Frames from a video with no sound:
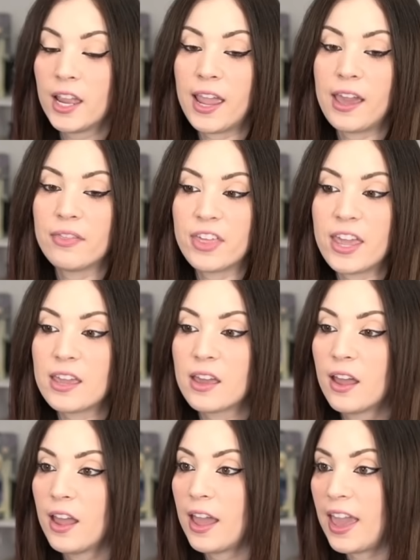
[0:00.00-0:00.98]
and they
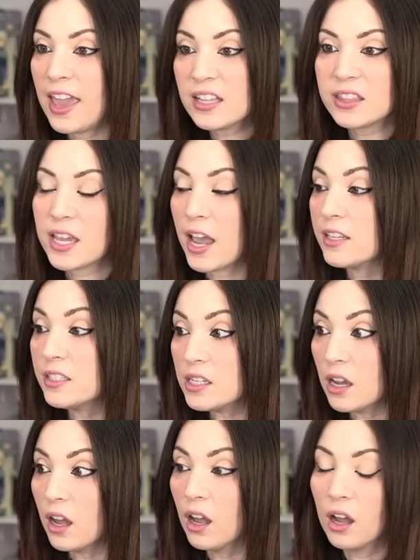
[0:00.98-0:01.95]
hate the
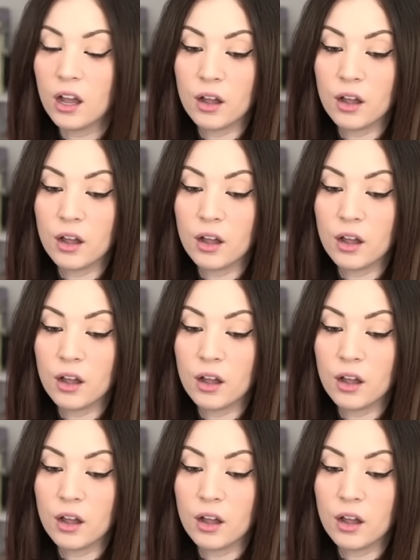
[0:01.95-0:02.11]
idea